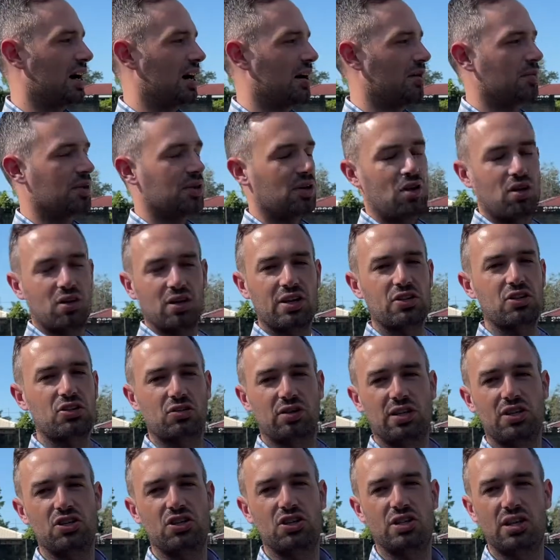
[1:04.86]
Electrical
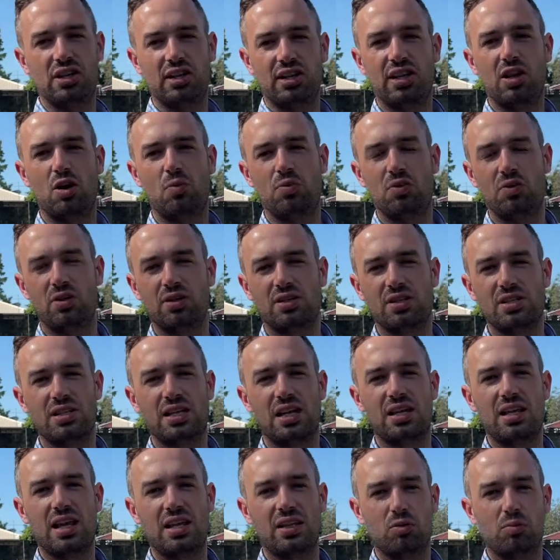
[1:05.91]
engineer can help you
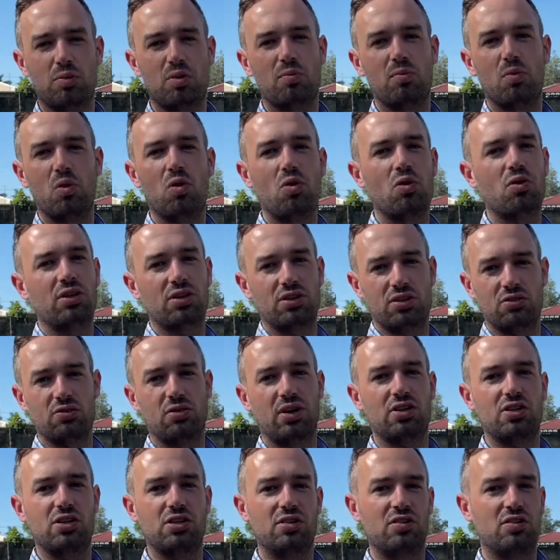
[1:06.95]
understand that a little bit more at the
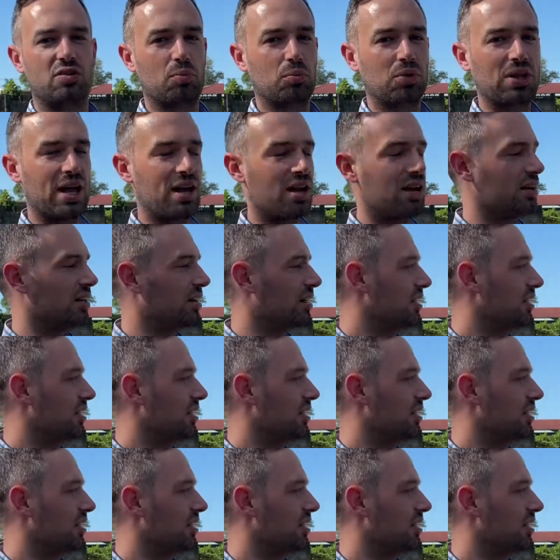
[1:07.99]
direction of your planner.